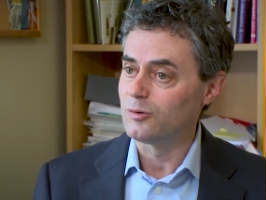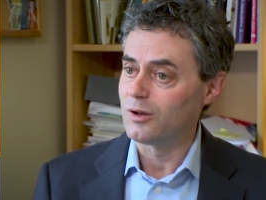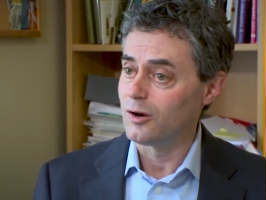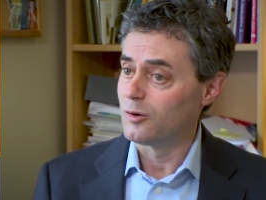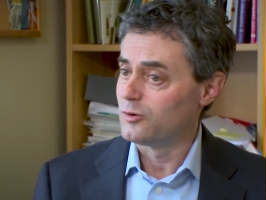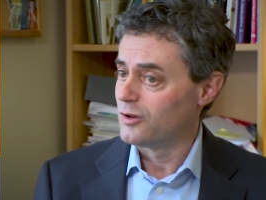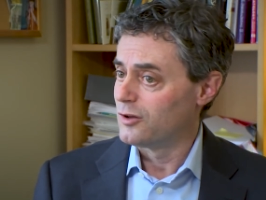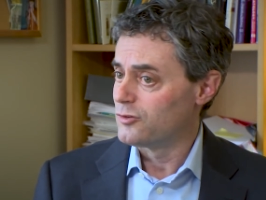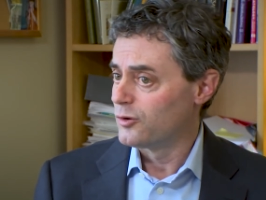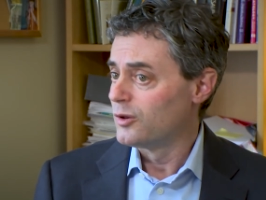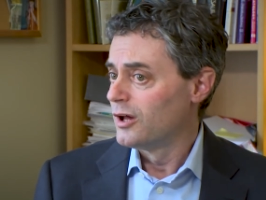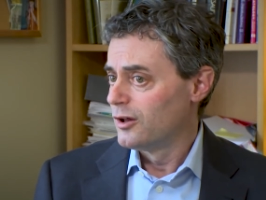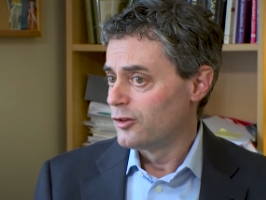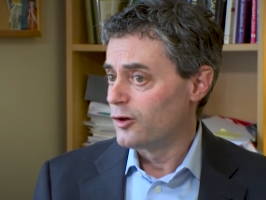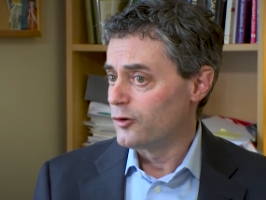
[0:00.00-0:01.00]
You know, and, and so
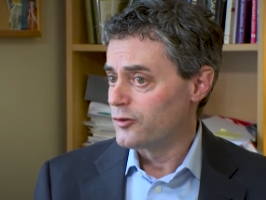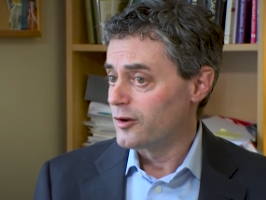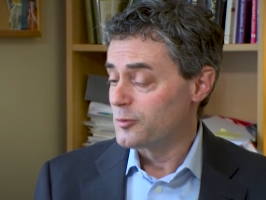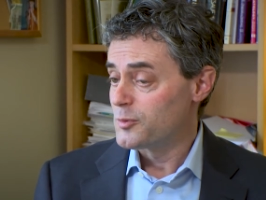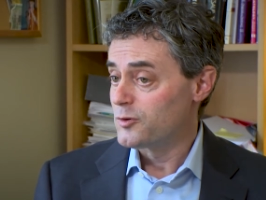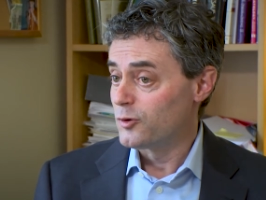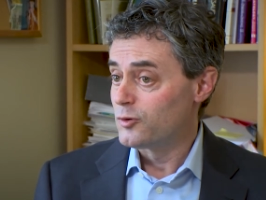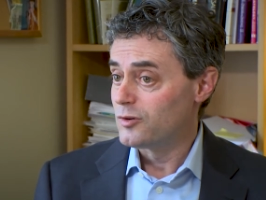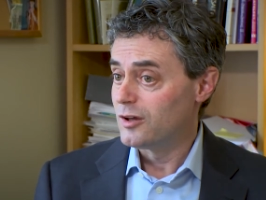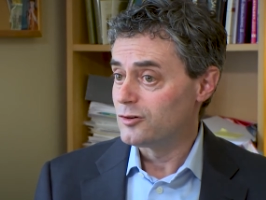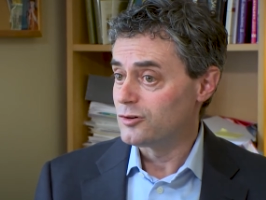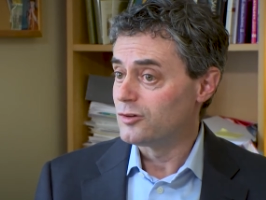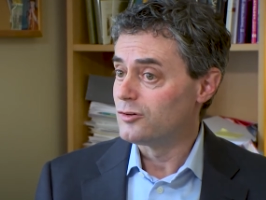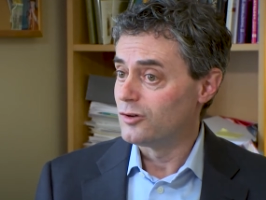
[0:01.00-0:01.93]
the Alzheimer's Association